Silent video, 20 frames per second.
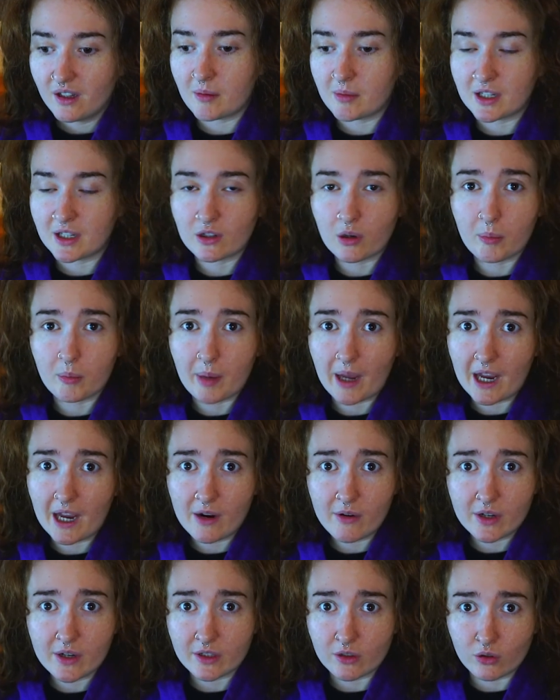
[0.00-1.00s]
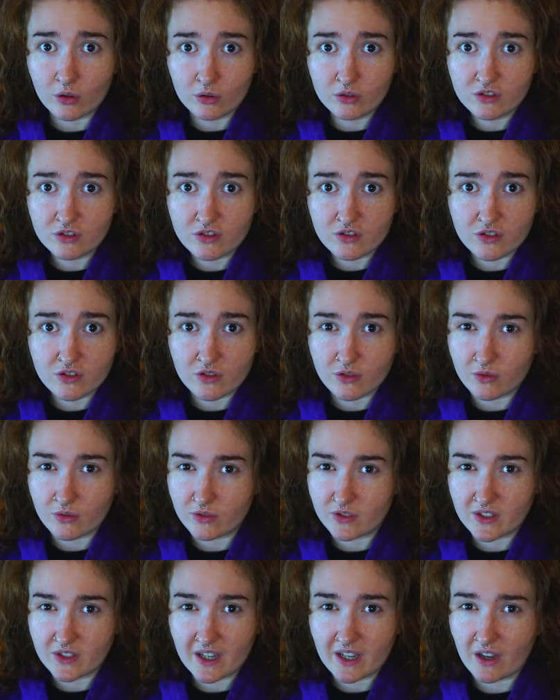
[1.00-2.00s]
I mean, comparing us
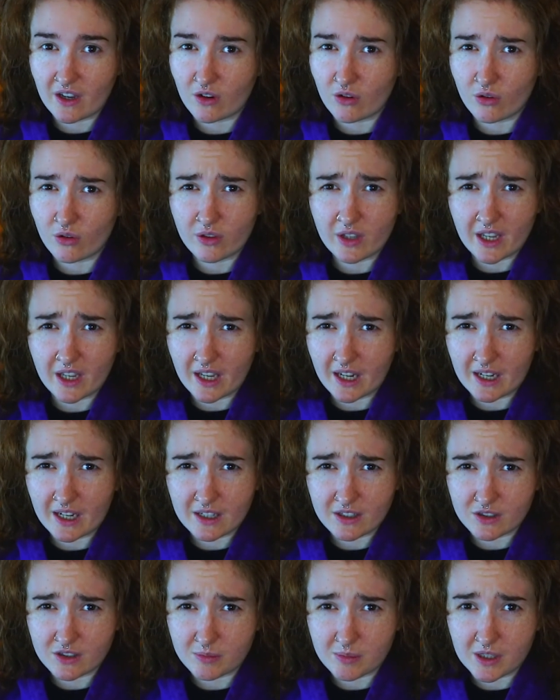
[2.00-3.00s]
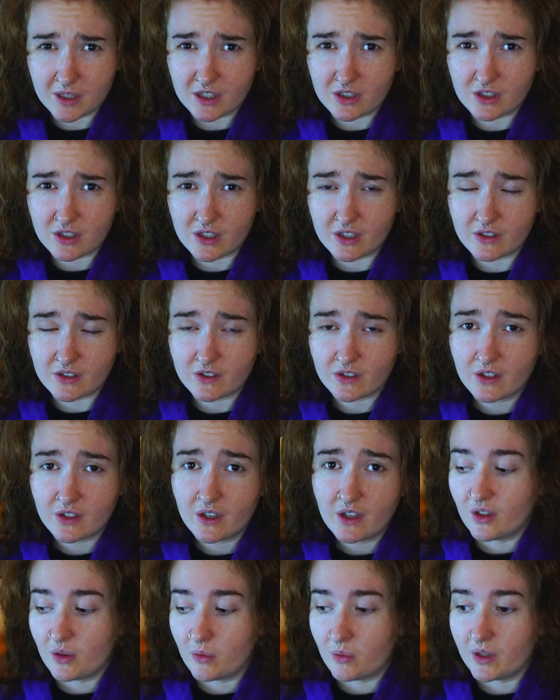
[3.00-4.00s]
to, say, another alien species
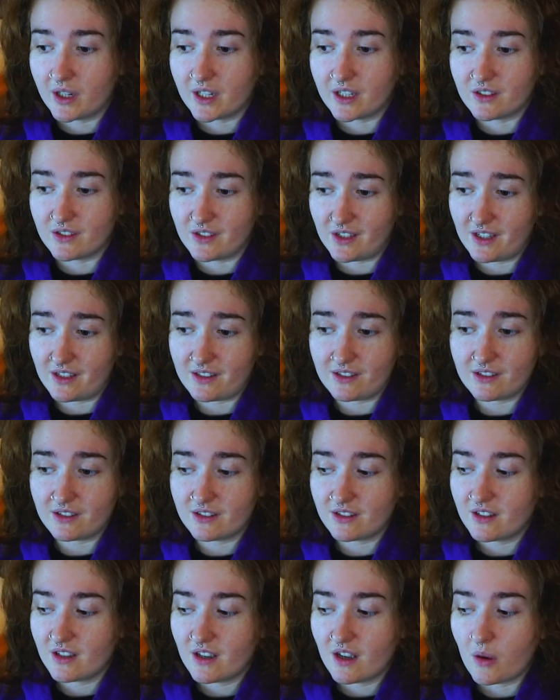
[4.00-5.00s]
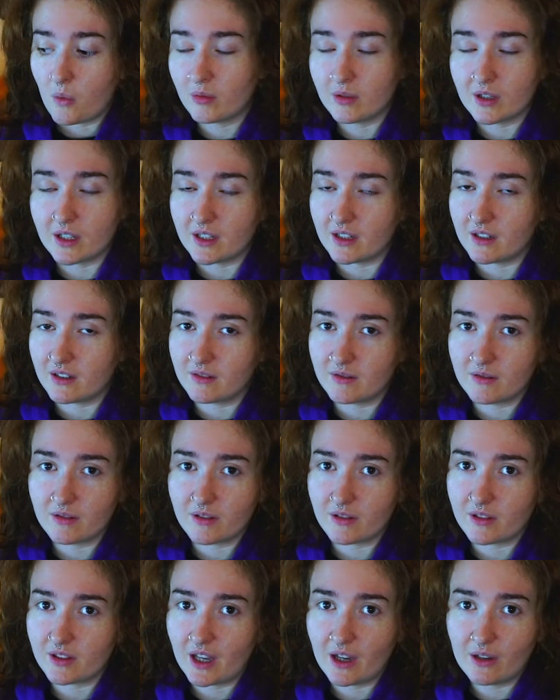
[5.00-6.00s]
that would exist probably
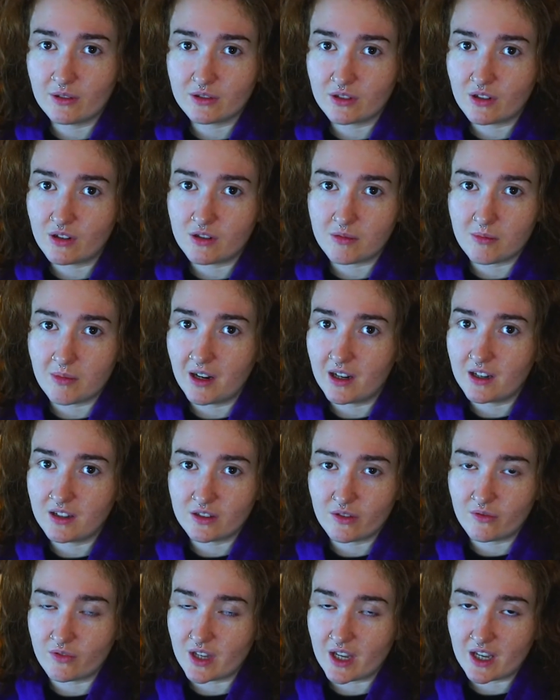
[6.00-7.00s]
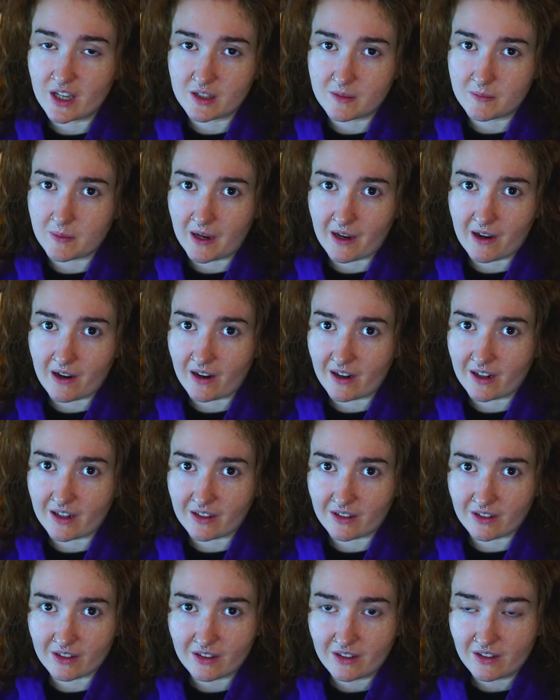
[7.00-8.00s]
thousands, millions of years
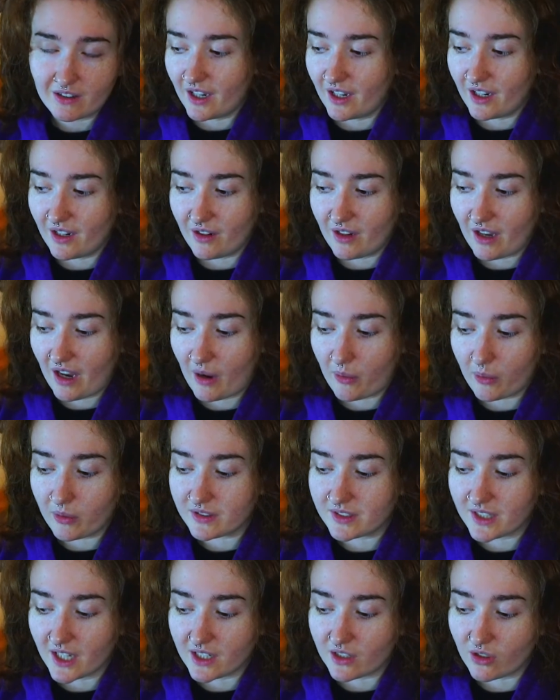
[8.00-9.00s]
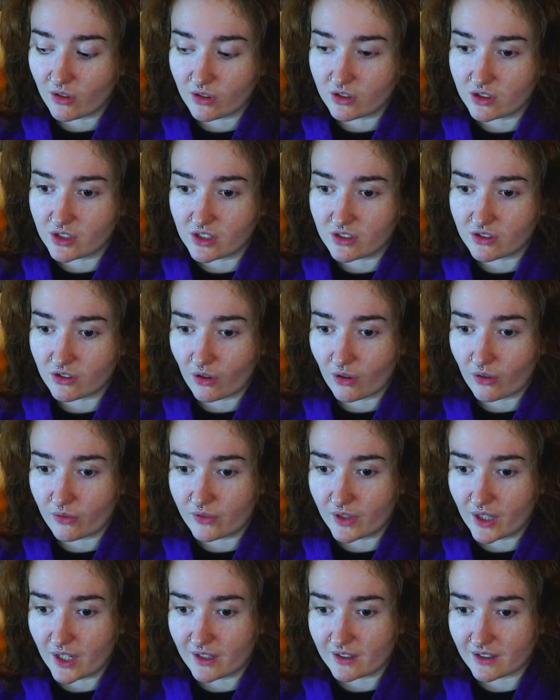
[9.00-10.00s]
behind in our technology sort
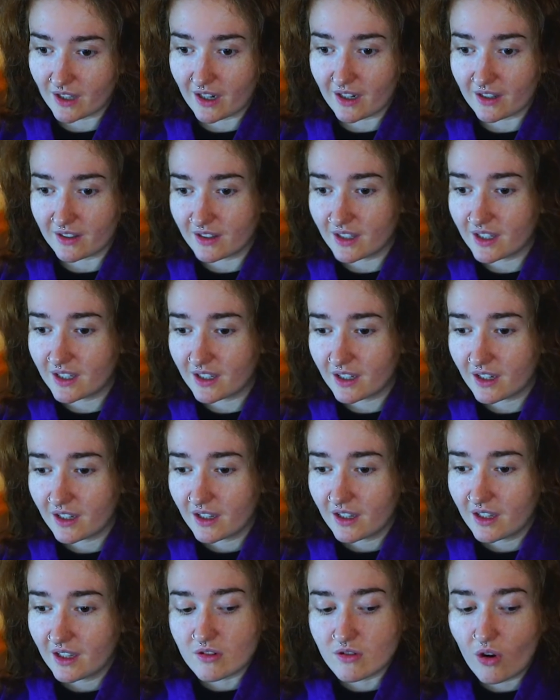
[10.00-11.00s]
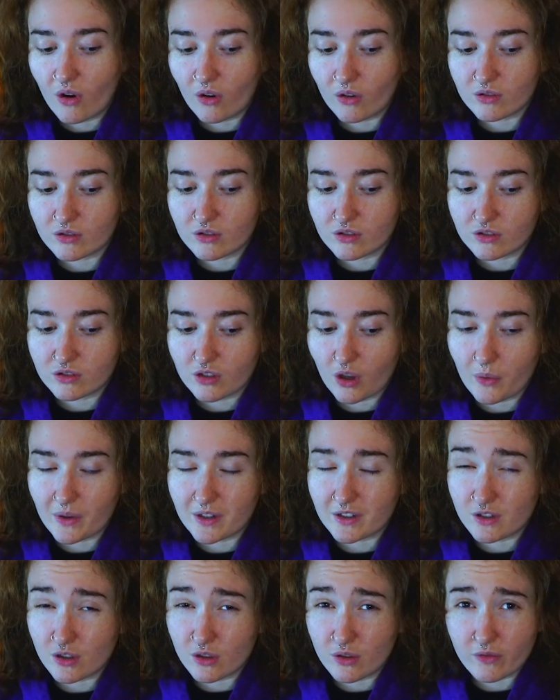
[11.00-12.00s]
of things, and I think not
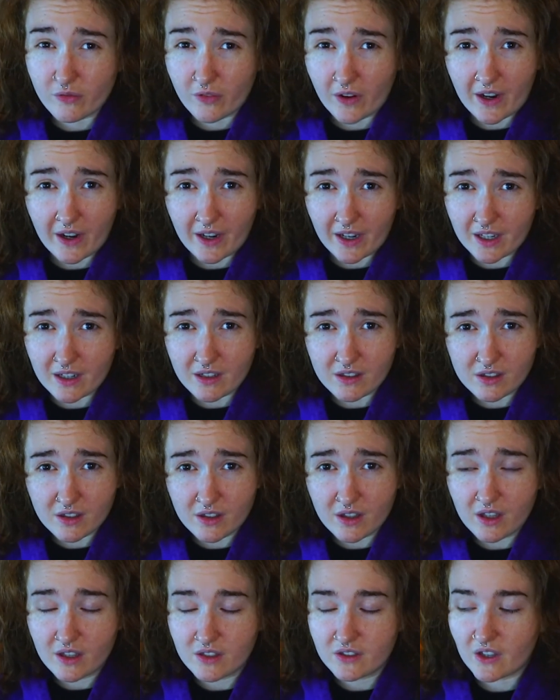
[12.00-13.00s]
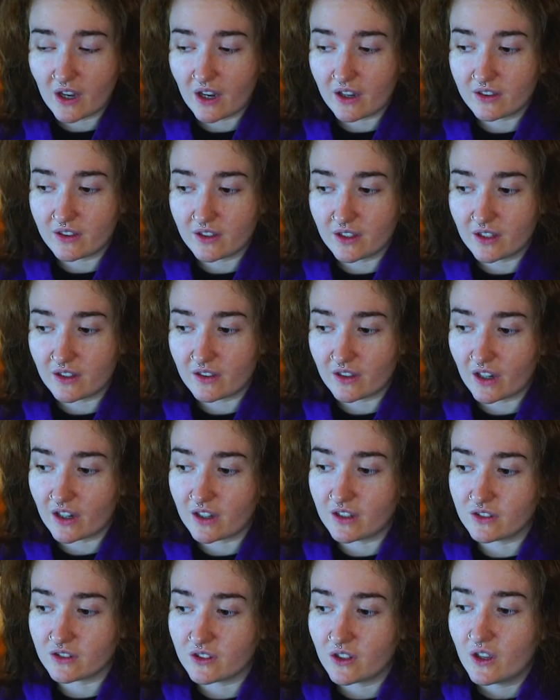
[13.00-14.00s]
going too far into this, I think
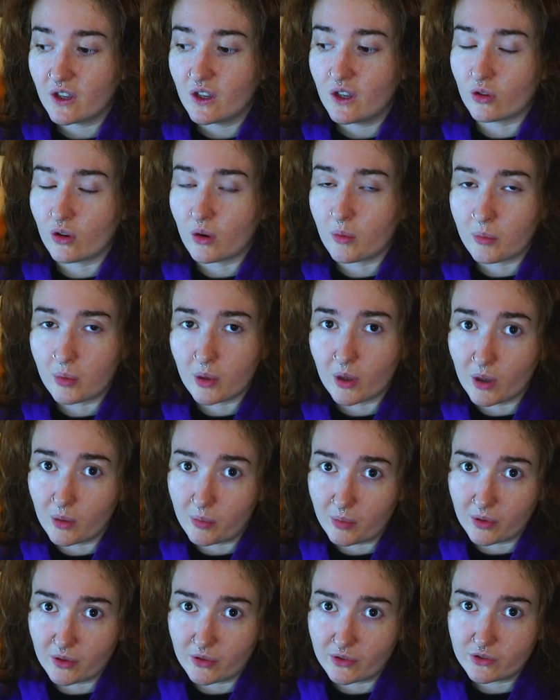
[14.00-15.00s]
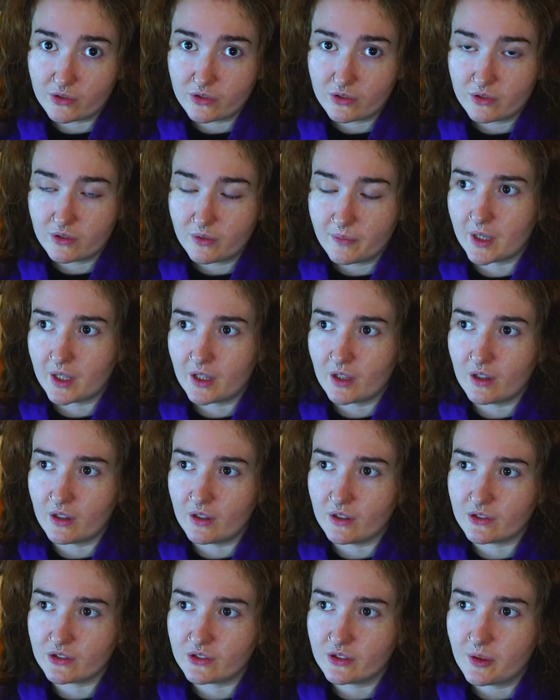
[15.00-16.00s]
that is done on purpose,
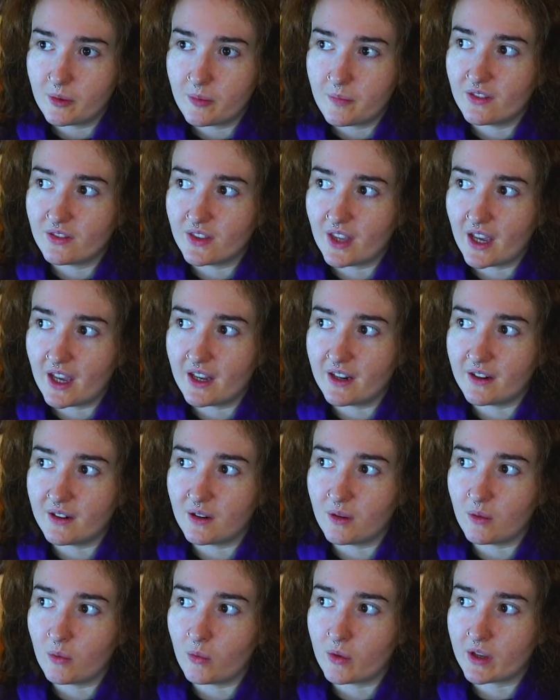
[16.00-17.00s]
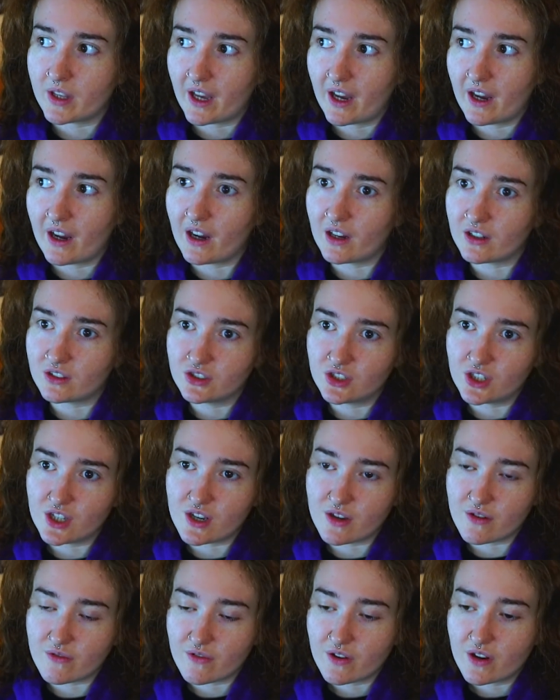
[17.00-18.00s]
because then we can't
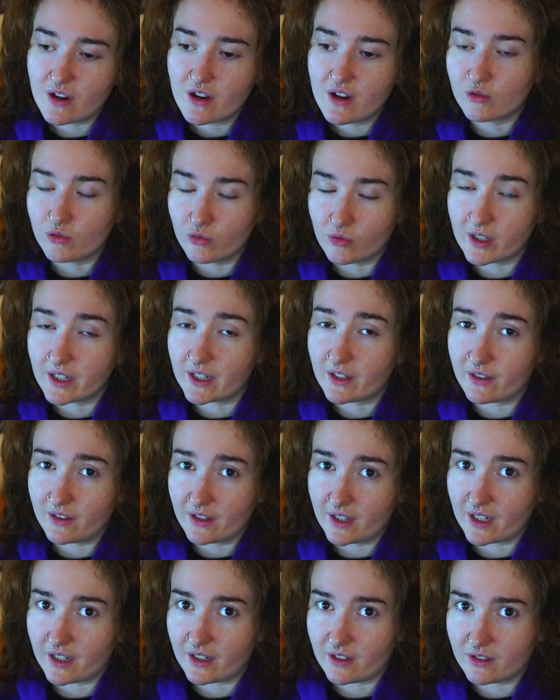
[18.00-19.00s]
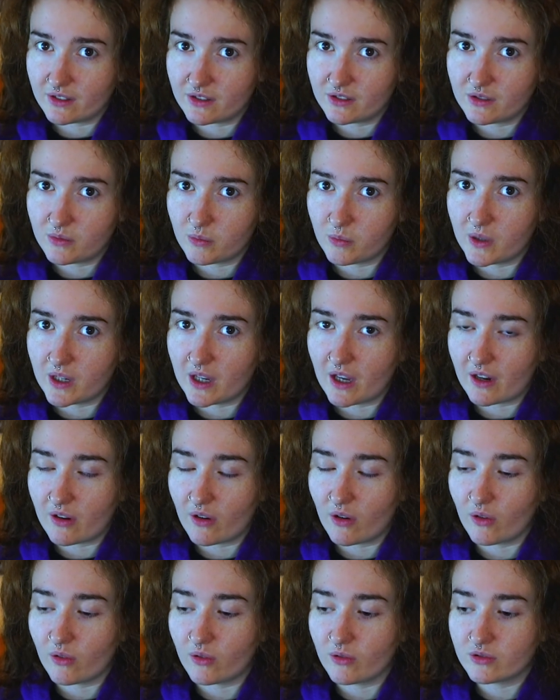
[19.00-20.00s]
achieve great things. We are
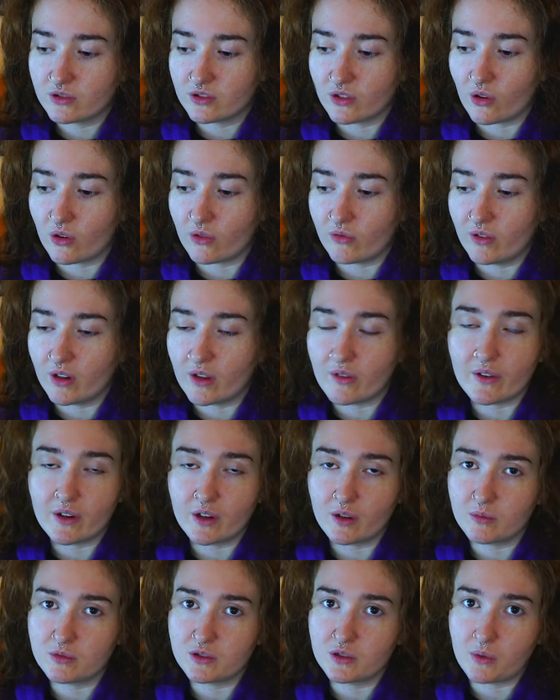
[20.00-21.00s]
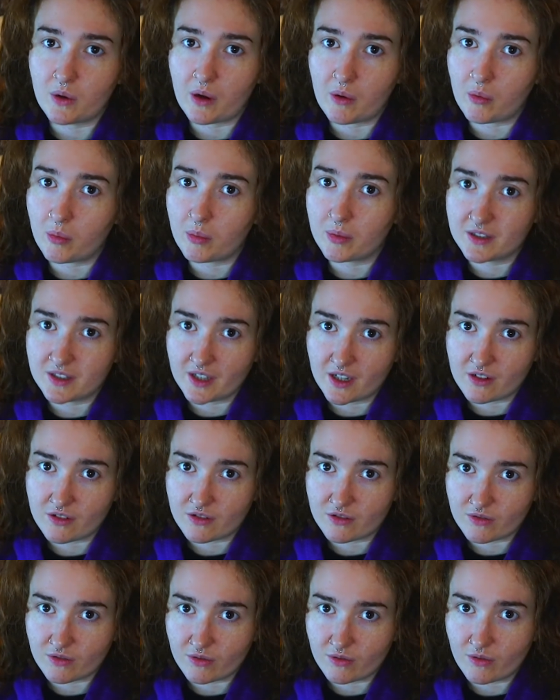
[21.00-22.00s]
not sort of living up to our
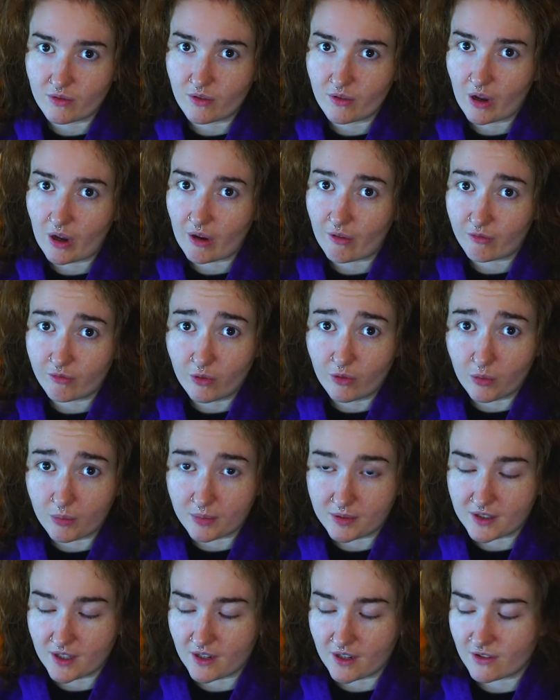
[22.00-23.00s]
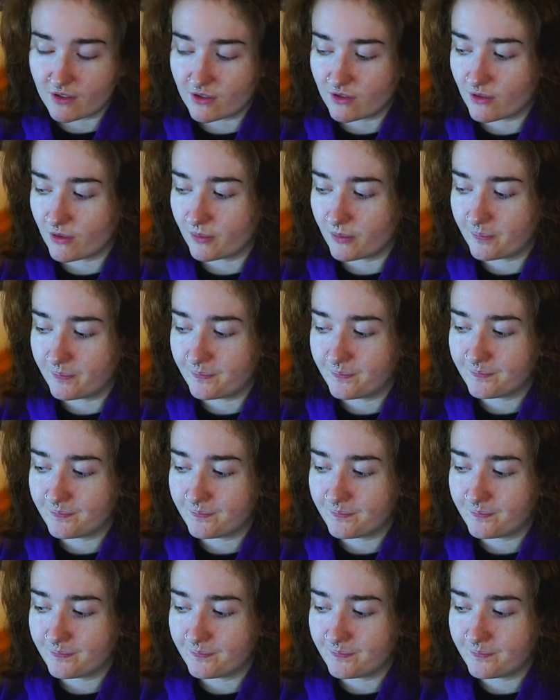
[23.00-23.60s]
potential, our full potential.